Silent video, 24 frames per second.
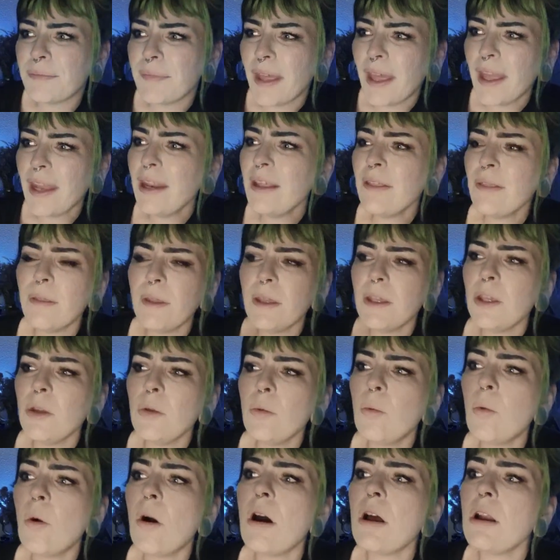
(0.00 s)
anything you
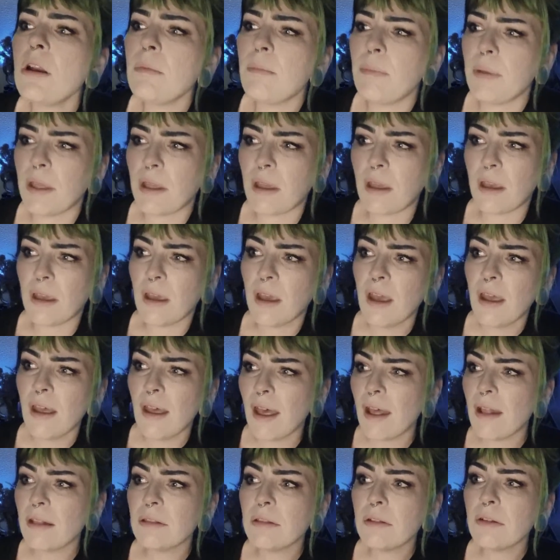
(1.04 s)
want to be
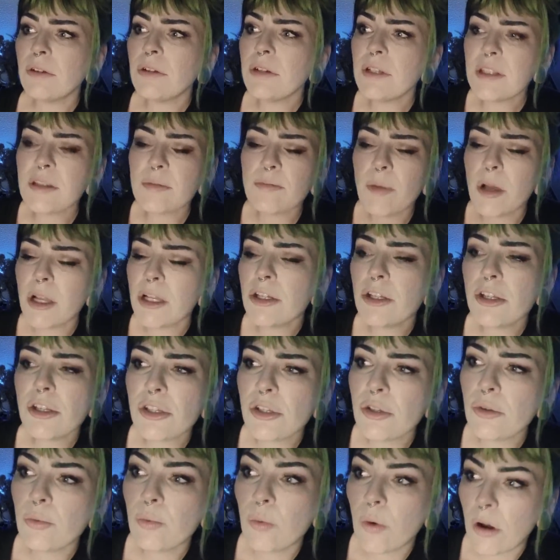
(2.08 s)
and learn as much as
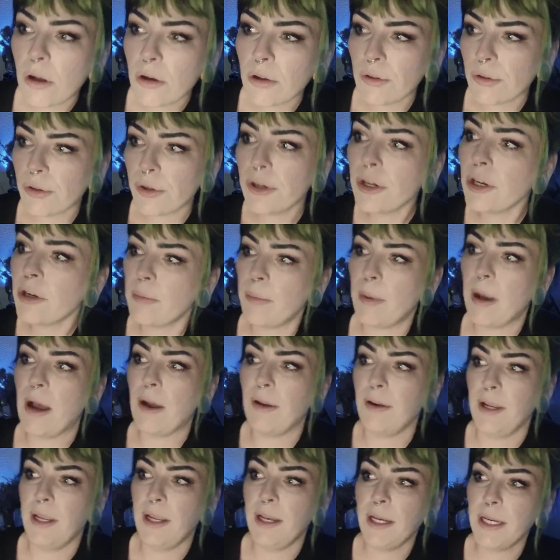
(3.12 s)
you want to learn
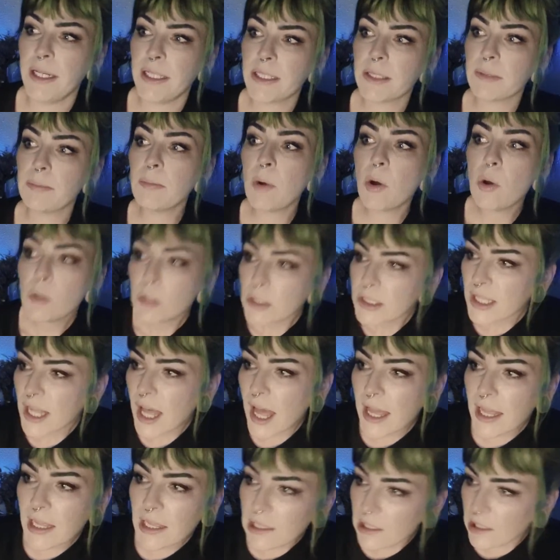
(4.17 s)
about it. And it's most
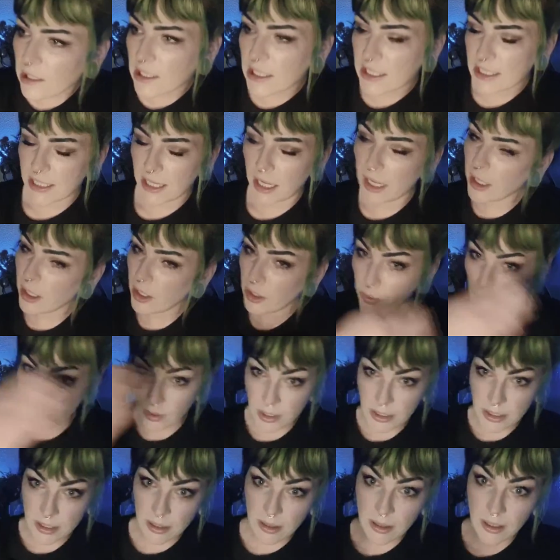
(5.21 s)
likely going to take you
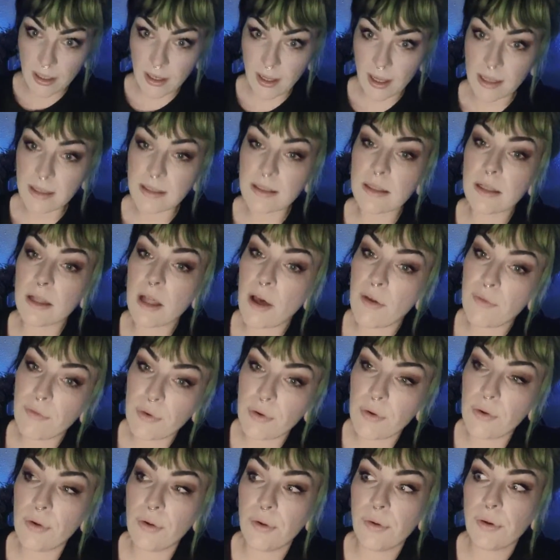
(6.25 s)
on to the next
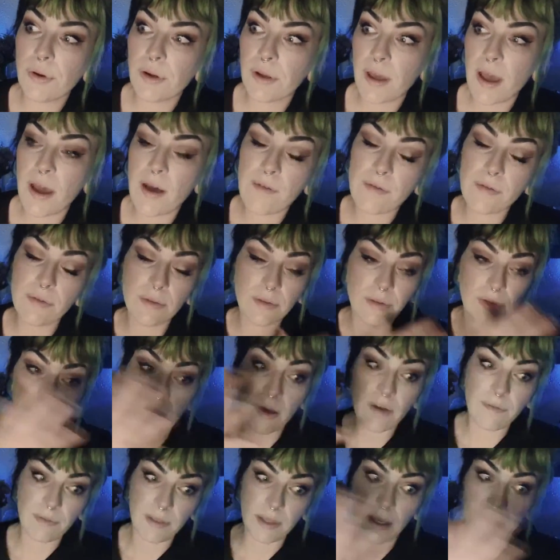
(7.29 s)
level or
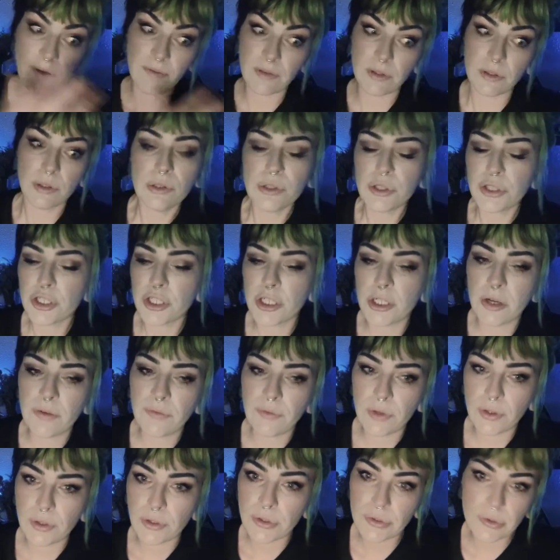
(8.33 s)
of the evolution of
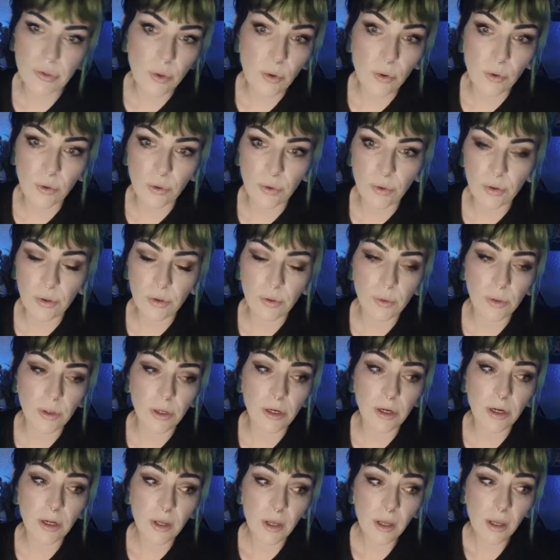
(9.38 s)
your soul
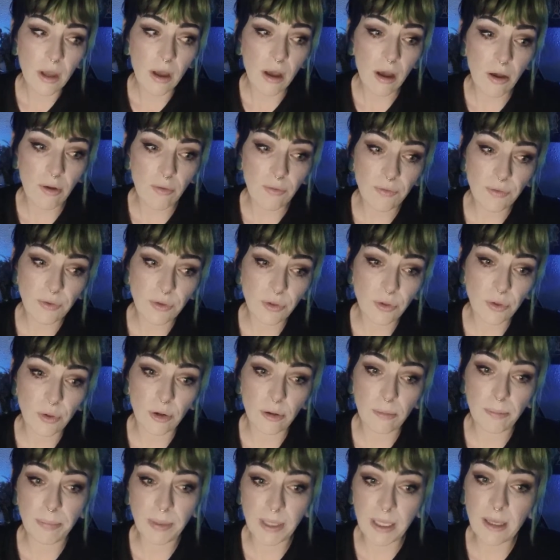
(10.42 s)
or of
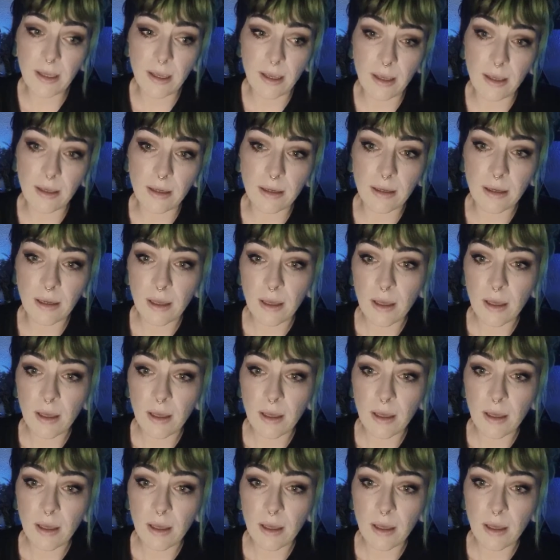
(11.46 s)
your being.